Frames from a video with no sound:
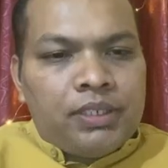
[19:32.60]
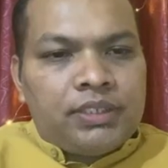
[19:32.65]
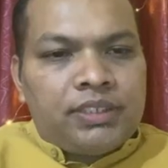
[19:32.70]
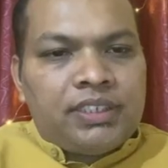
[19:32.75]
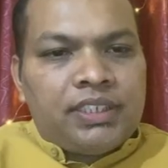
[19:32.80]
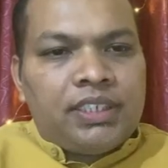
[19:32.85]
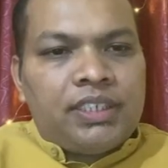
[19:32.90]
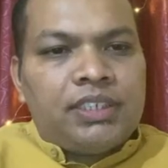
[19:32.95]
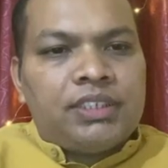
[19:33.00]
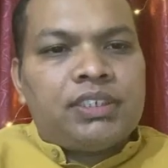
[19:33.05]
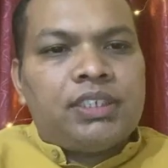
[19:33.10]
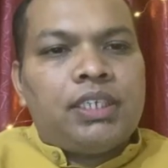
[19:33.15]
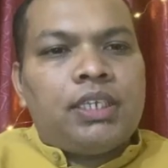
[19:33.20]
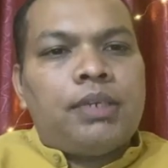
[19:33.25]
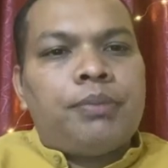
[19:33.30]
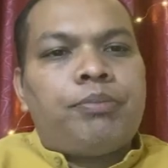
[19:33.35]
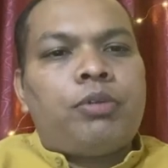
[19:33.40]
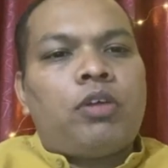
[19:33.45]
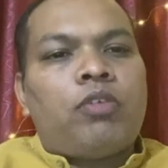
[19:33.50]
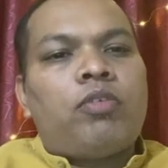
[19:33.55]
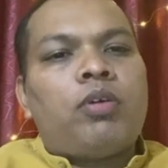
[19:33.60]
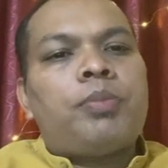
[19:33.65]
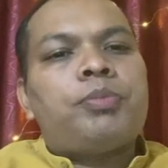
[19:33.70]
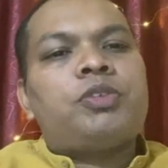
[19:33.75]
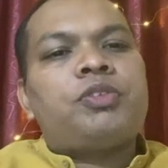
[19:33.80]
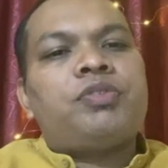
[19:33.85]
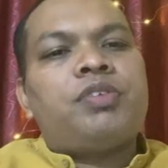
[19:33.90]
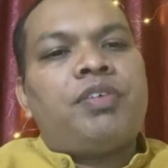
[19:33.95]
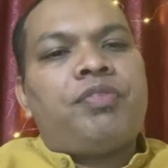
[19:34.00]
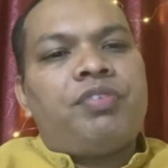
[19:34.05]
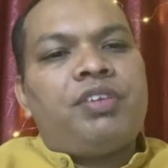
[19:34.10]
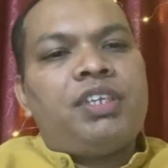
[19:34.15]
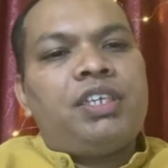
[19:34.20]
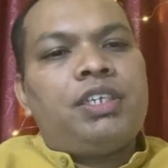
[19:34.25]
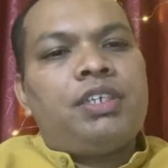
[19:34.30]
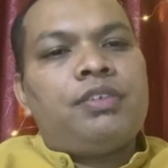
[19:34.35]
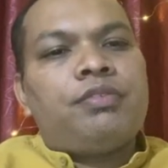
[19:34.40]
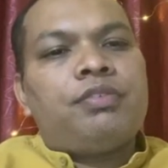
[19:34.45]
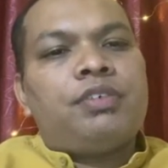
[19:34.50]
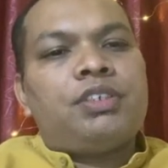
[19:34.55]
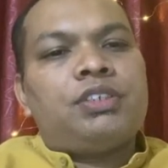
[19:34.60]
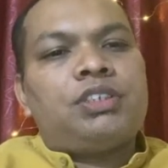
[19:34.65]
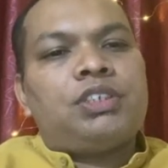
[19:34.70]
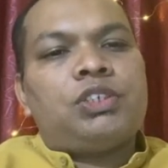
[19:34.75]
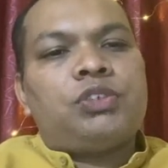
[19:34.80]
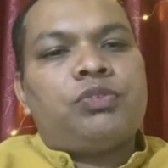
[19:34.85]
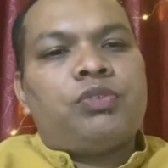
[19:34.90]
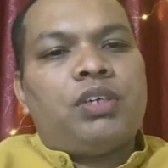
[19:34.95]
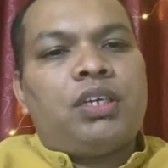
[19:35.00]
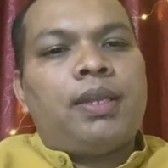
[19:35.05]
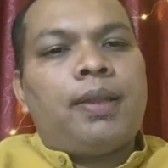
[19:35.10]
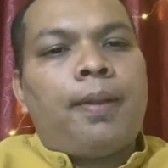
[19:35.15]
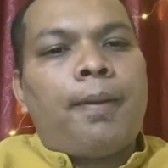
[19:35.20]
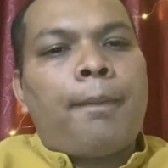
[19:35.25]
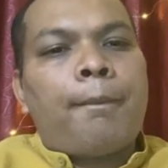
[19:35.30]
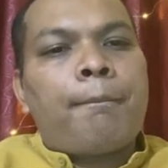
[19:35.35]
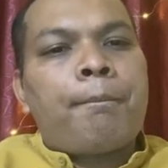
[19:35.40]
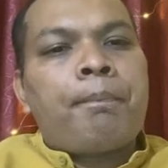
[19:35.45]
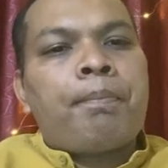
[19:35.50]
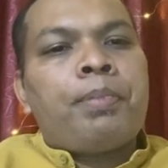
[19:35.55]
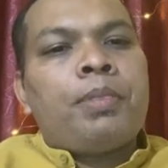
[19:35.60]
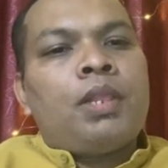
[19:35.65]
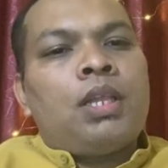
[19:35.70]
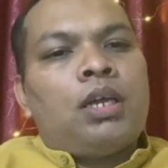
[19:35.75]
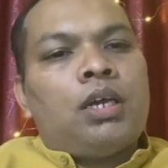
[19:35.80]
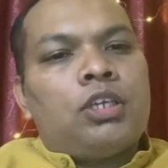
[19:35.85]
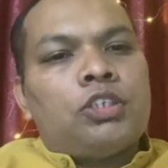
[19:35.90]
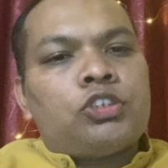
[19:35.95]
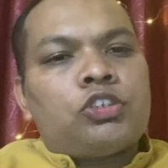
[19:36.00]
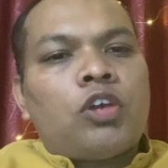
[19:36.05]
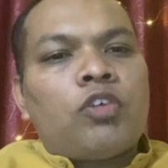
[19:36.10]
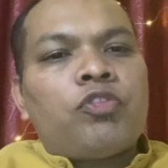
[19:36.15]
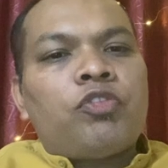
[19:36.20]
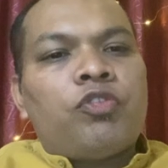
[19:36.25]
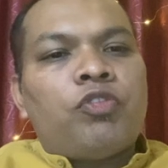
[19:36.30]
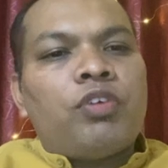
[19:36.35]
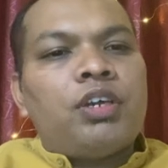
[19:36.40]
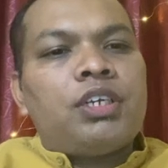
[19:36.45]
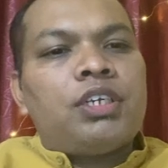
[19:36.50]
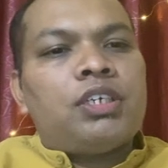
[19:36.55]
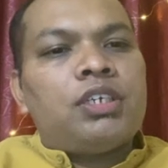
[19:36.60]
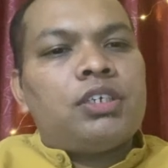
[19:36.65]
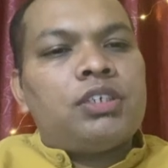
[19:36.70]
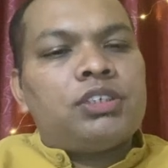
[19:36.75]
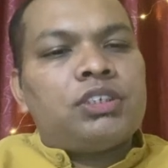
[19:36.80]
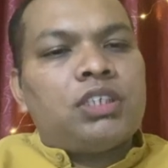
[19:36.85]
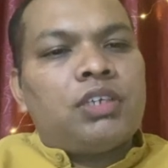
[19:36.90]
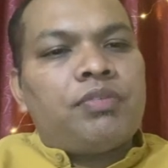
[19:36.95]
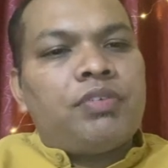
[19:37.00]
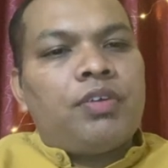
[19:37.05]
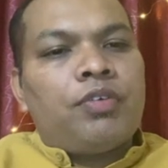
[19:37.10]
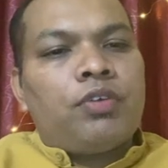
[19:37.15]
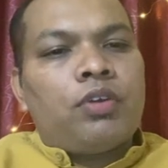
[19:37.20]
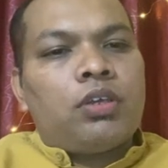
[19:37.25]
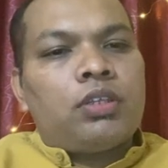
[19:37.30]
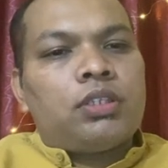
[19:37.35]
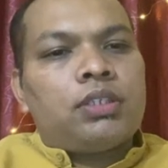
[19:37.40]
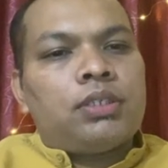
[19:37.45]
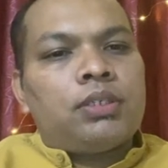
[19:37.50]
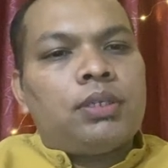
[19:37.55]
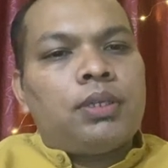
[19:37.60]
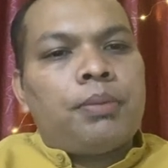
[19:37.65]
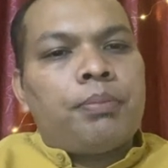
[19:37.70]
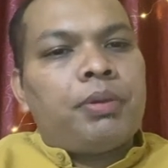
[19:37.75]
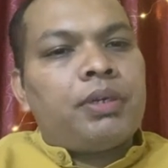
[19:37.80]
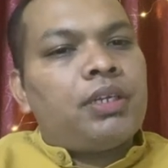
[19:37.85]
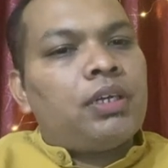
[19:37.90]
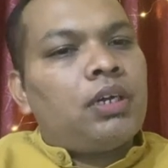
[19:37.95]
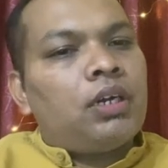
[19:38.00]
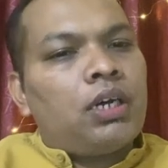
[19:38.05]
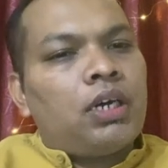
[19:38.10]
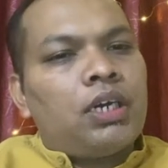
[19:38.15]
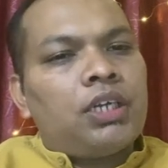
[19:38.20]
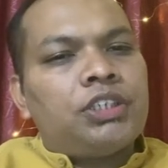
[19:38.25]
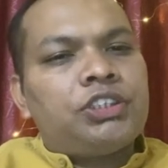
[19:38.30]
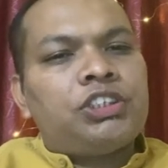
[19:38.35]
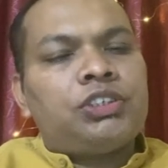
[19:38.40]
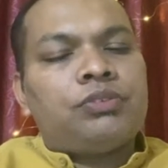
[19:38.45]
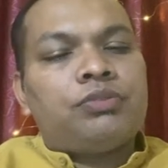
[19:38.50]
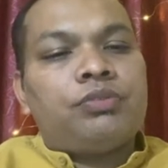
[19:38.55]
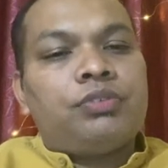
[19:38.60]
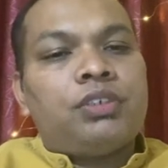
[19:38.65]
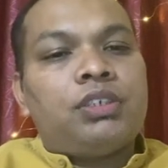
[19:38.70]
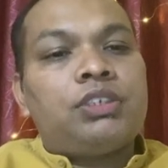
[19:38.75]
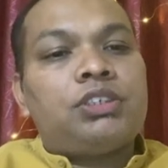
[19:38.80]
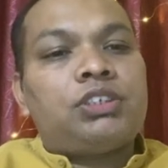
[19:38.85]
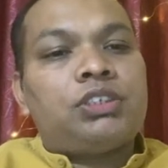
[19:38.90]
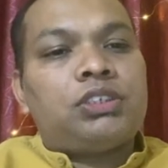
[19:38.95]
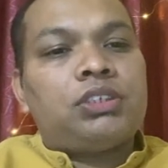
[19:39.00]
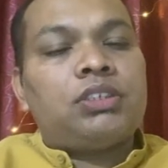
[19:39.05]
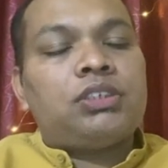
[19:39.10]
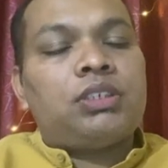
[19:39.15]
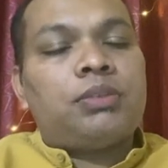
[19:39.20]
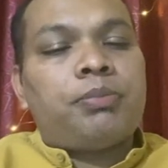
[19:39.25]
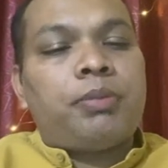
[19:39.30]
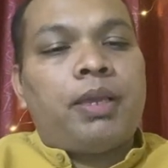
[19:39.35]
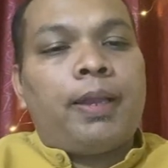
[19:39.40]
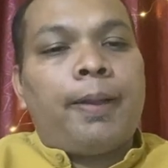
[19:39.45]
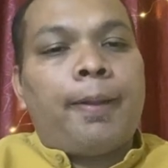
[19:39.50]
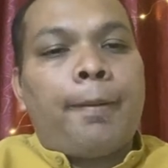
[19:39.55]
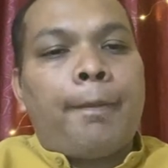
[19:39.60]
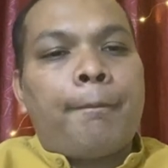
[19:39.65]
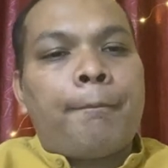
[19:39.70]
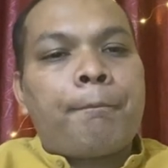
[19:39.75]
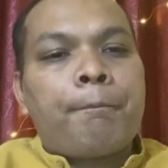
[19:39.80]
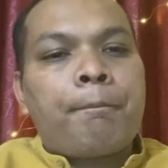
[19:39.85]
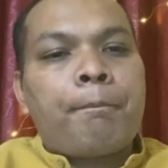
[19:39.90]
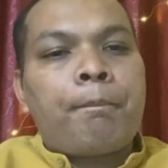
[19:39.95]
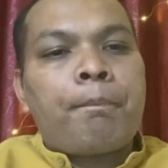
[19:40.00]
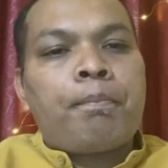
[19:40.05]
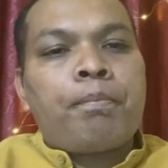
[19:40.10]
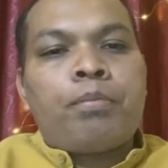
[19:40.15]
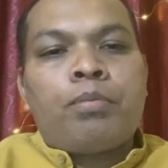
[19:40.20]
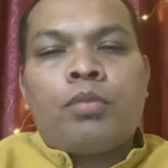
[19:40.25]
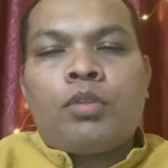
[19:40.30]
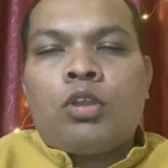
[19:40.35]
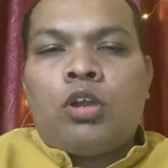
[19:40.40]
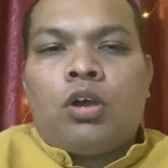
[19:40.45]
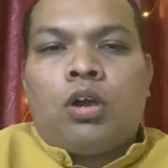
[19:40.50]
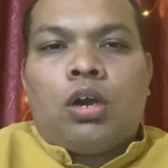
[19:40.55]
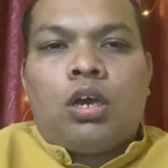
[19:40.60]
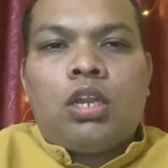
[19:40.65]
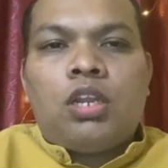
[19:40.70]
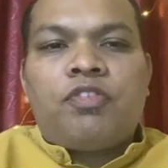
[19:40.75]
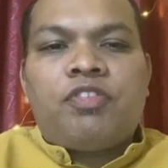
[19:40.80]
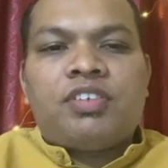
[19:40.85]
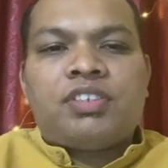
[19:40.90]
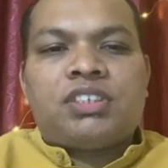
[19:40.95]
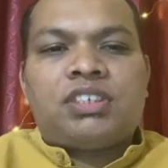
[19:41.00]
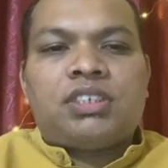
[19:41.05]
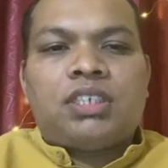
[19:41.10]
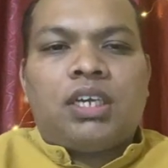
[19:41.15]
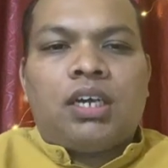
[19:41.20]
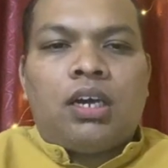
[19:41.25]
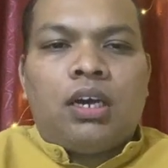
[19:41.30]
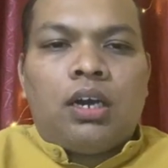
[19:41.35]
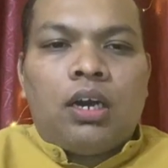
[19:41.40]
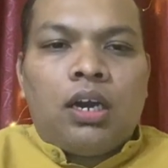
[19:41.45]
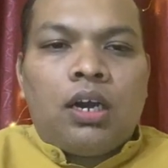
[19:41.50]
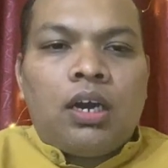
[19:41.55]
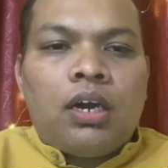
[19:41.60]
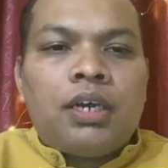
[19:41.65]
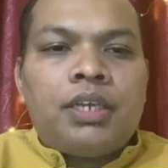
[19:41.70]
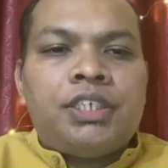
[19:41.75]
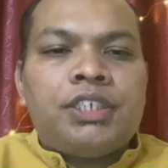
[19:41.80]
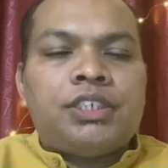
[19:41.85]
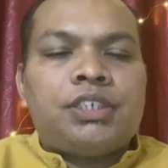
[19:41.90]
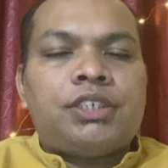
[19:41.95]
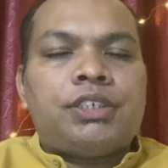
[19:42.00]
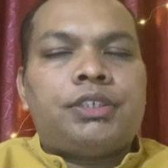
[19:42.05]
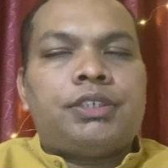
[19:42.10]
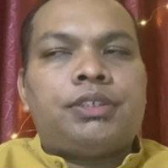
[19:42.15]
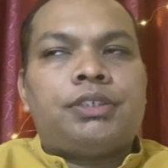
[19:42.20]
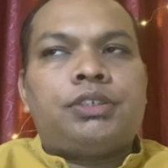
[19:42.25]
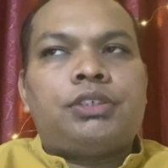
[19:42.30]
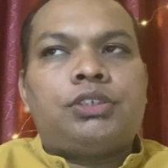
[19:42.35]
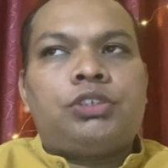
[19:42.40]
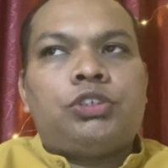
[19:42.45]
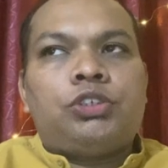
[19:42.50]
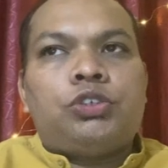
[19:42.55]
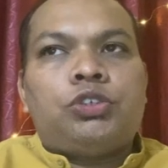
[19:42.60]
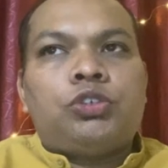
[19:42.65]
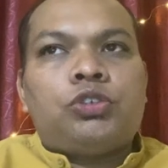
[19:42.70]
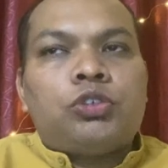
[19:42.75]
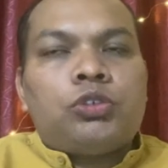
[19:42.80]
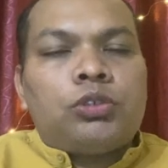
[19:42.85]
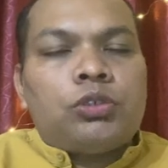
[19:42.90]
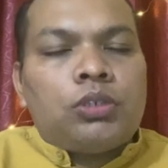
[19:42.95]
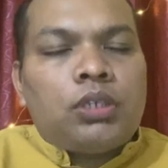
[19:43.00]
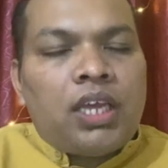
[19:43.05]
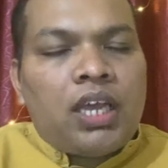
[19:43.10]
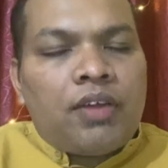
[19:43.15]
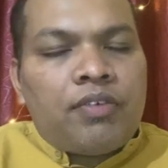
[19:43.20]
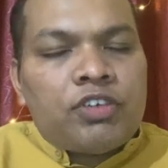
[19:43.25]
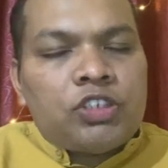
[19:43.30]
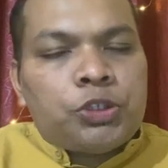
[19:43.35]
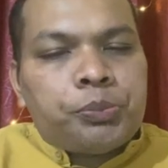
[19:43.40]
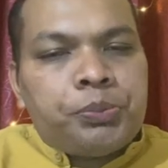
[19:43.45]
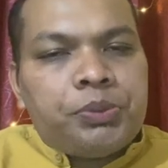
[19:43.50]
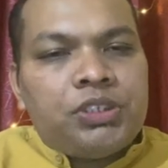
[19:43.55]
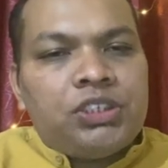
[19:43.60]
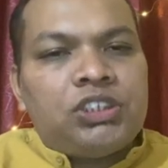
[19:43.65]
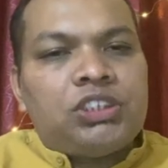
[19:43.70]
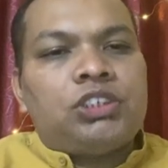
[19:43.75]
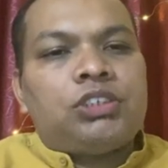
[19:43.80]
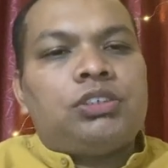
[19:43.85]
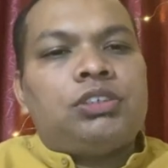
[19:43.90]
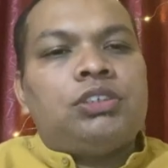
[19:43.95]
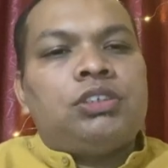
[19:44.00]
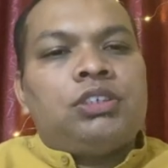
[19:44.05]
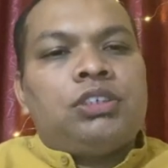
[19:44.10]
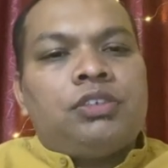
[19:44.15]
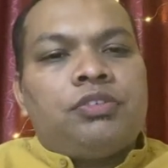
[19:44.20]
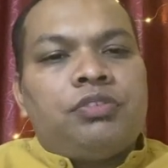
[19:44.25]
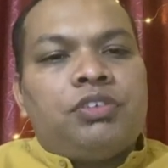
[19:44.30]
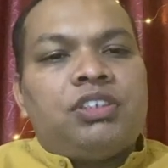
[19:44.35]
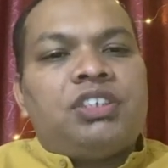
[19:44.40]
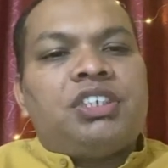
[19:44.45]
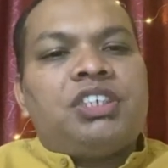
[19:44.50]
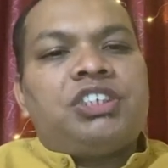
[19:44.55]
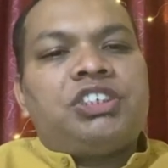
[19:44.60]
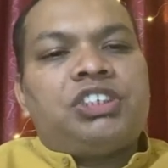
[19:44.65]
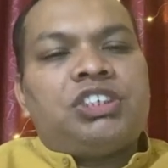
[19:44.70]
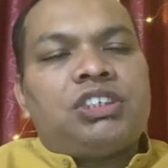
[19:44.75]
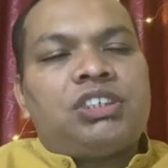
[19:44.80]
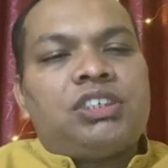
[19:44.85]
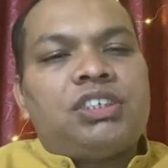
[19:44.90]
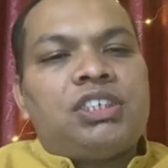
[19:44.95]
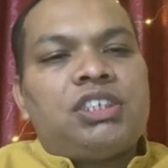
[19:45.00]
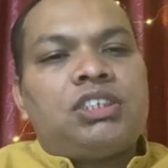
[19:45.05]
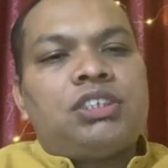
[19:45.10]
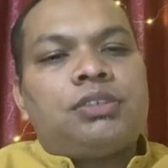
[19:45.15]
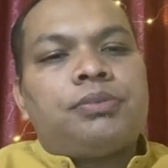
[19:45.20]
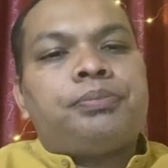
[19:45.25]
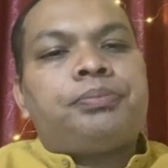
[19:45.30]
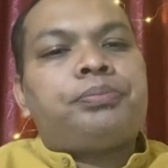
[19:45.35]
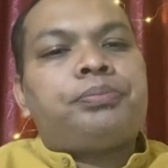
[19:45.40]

says in Proverbs 15 verses 1, a soft word turns away wrath, but a harsh word stirs up anger. All of us are here to have a speech with graciousness,